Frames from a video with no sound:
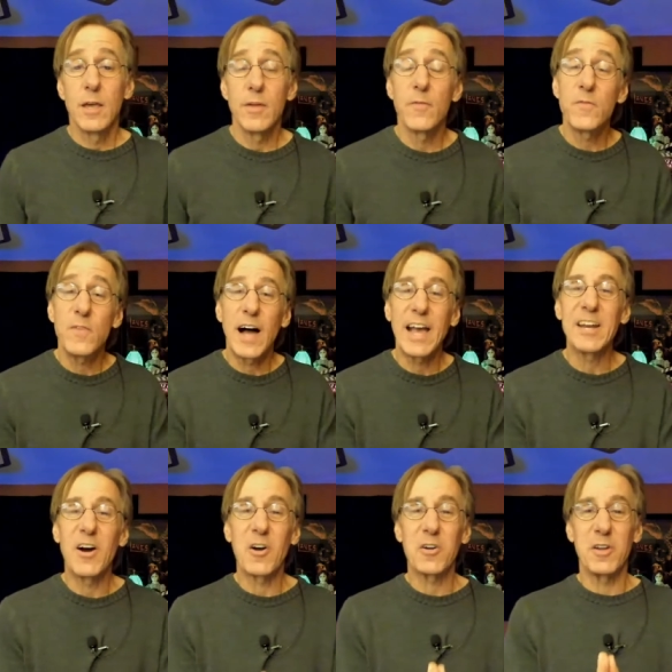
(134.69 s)
the fine
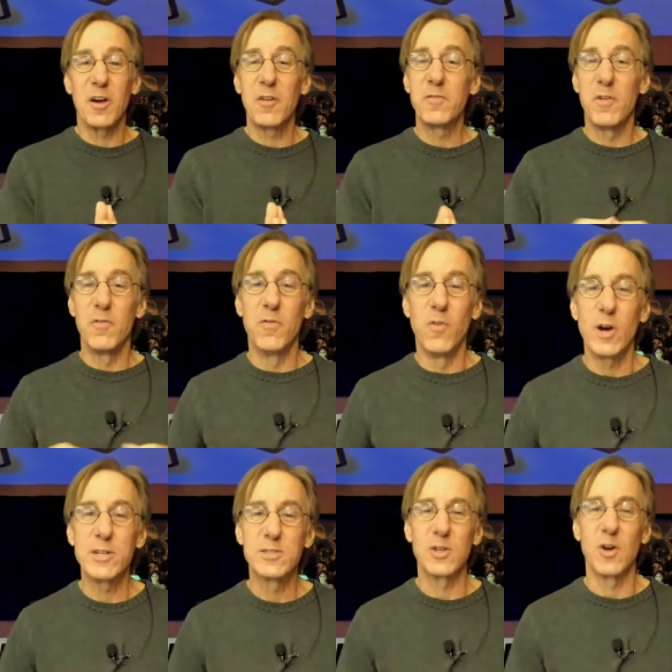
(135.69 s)
art of
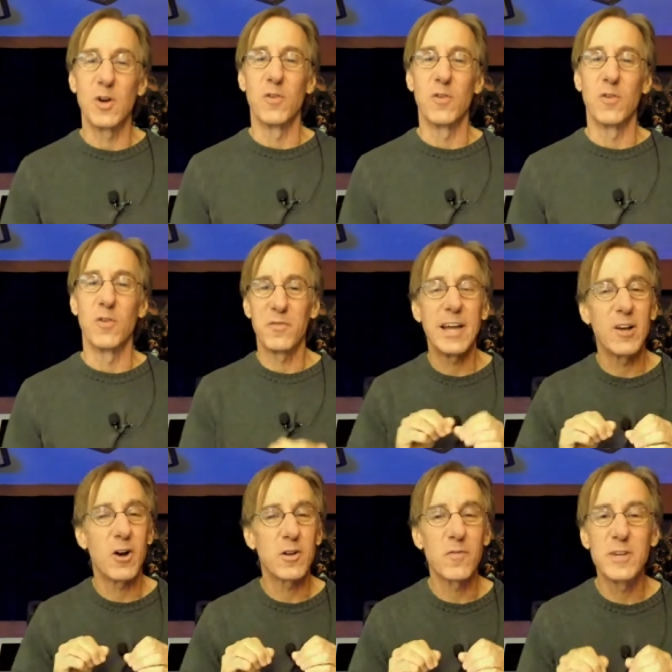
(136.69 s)
voiceover, the fine
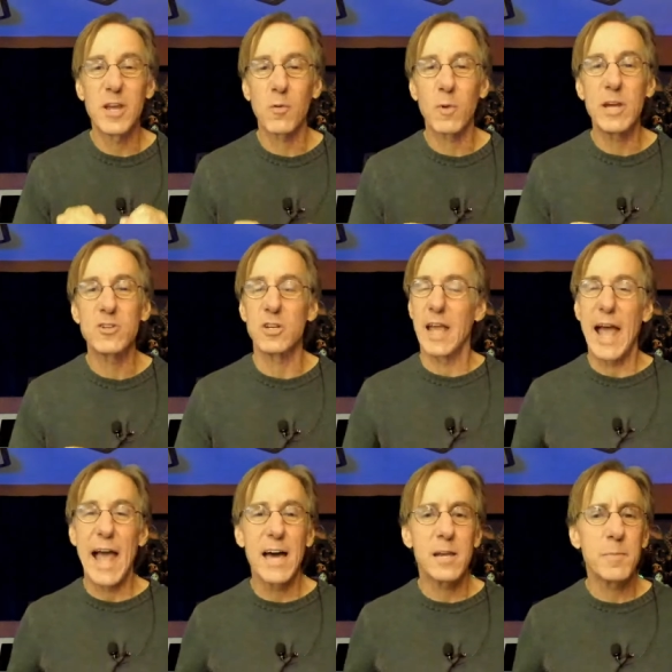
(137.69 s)
art of narration,
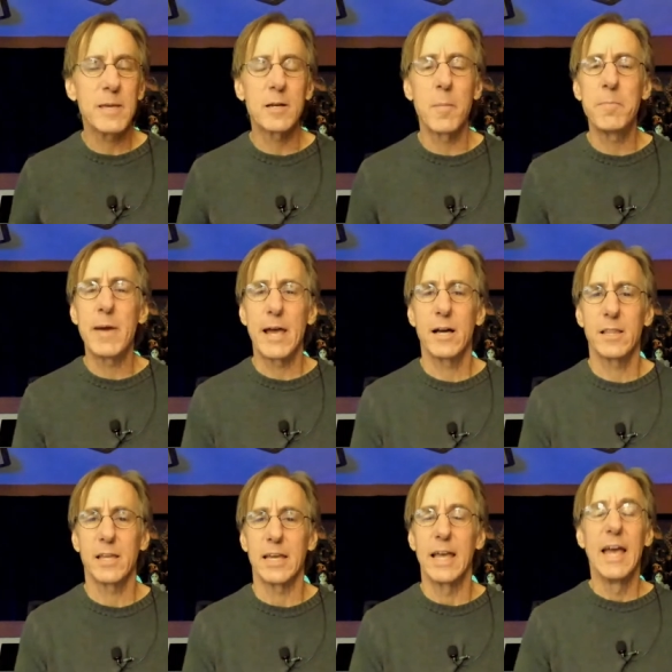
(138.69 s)
how to be
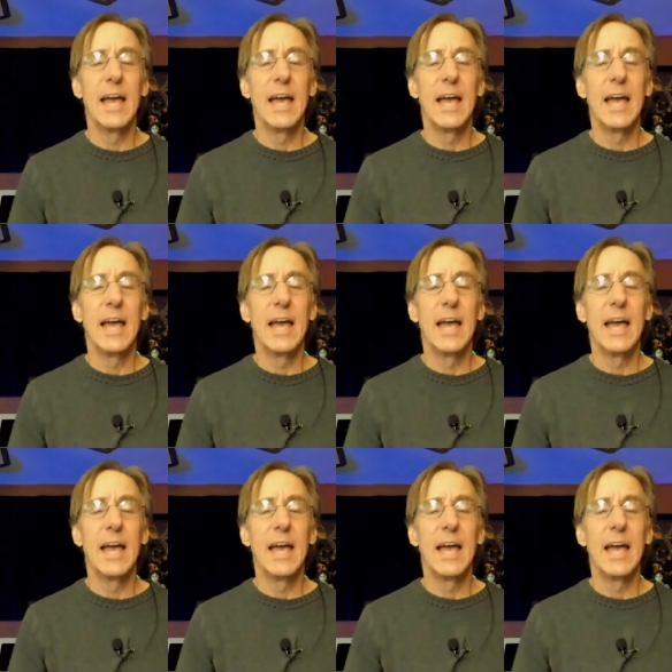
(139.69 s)
compelling,